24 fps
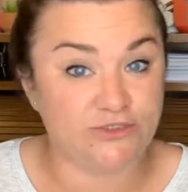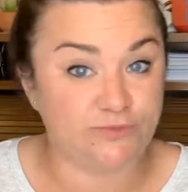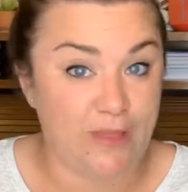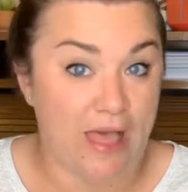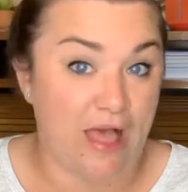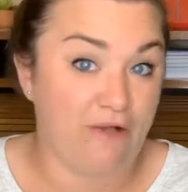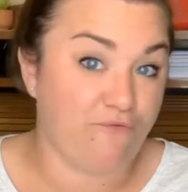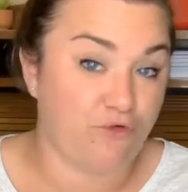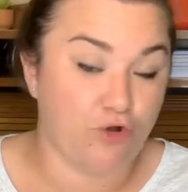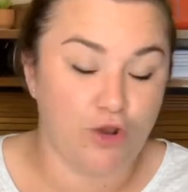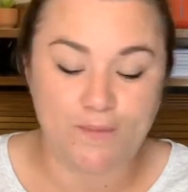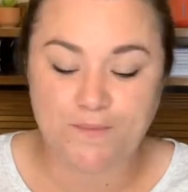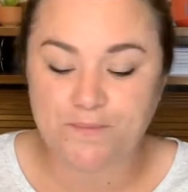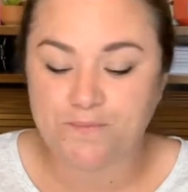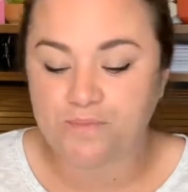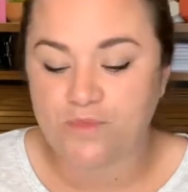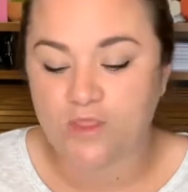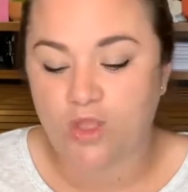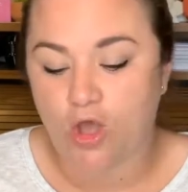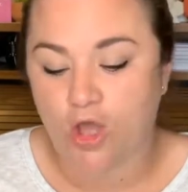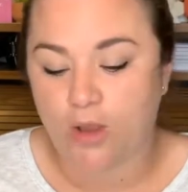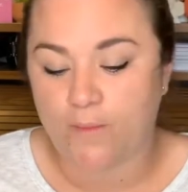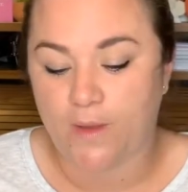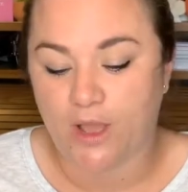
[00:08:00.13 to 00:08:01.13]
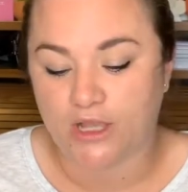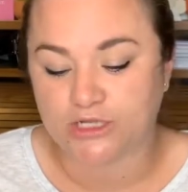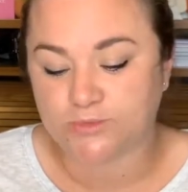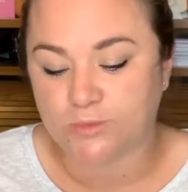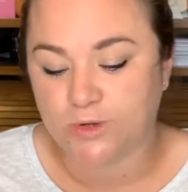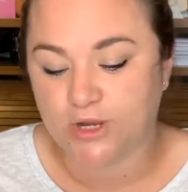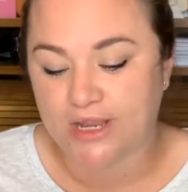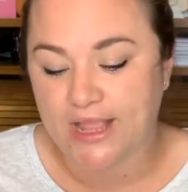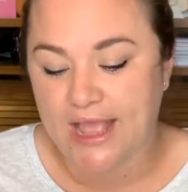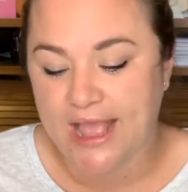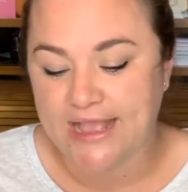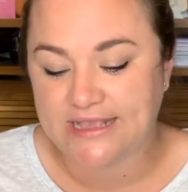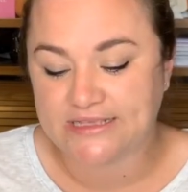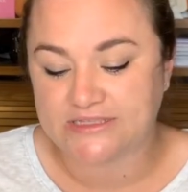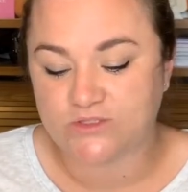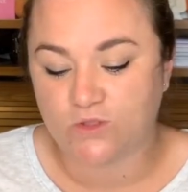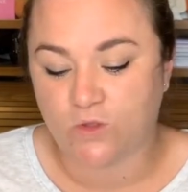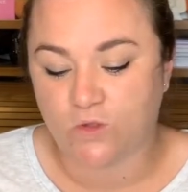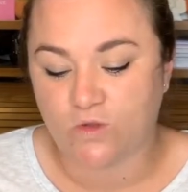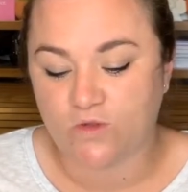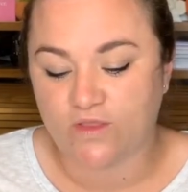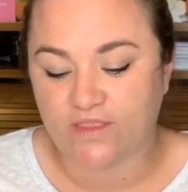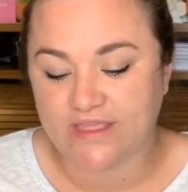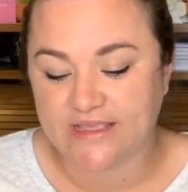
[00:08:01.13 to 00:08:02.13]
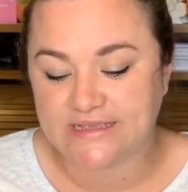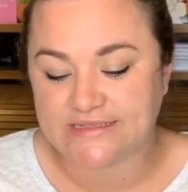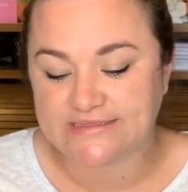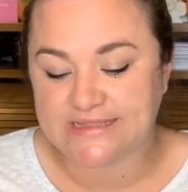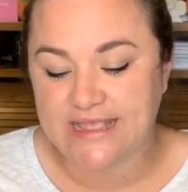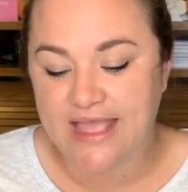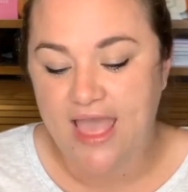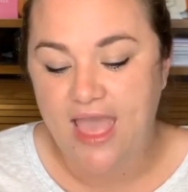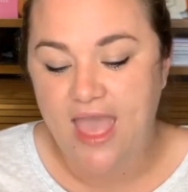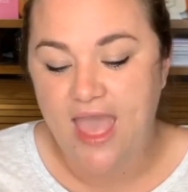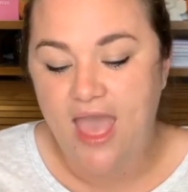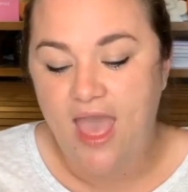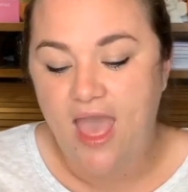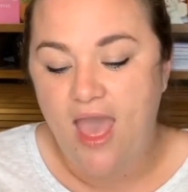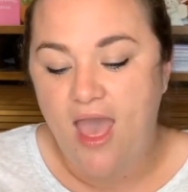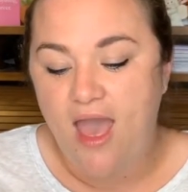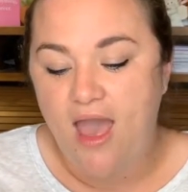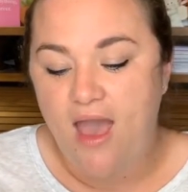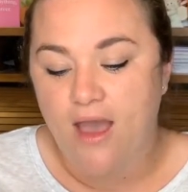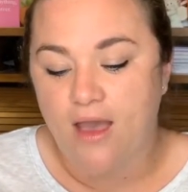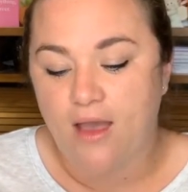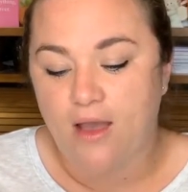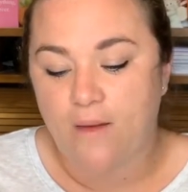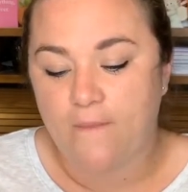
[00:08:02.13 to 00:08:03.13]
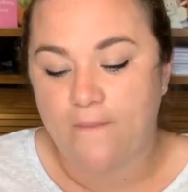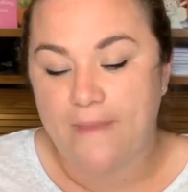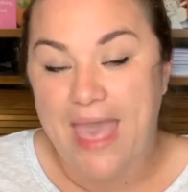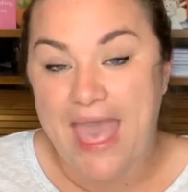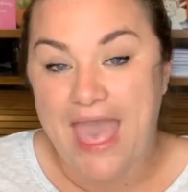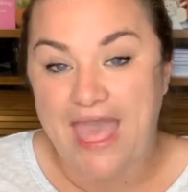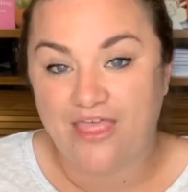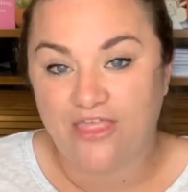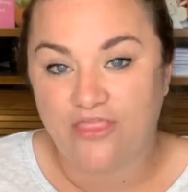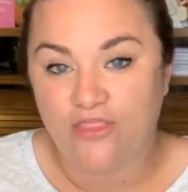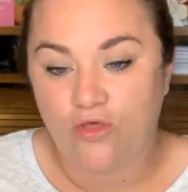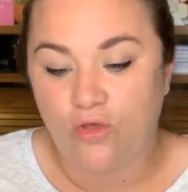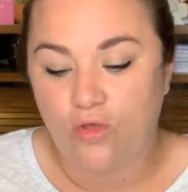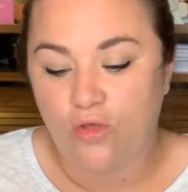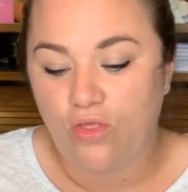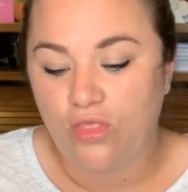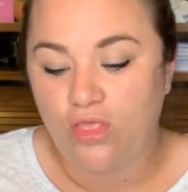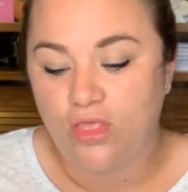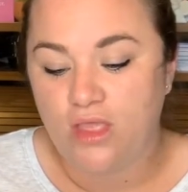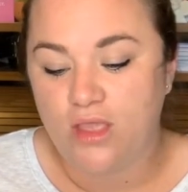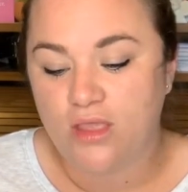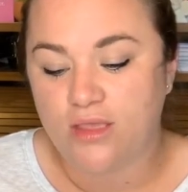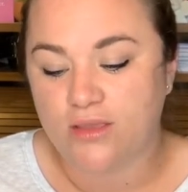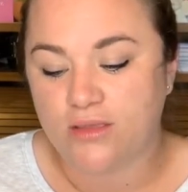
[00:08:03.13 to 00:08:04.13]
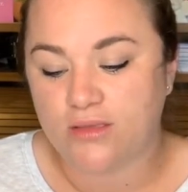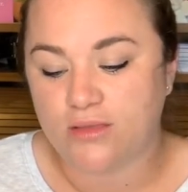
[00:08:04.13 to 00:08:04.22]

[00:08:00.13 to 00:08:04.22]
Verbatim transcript: each platform. On Poshmark, I sold this um, Ethel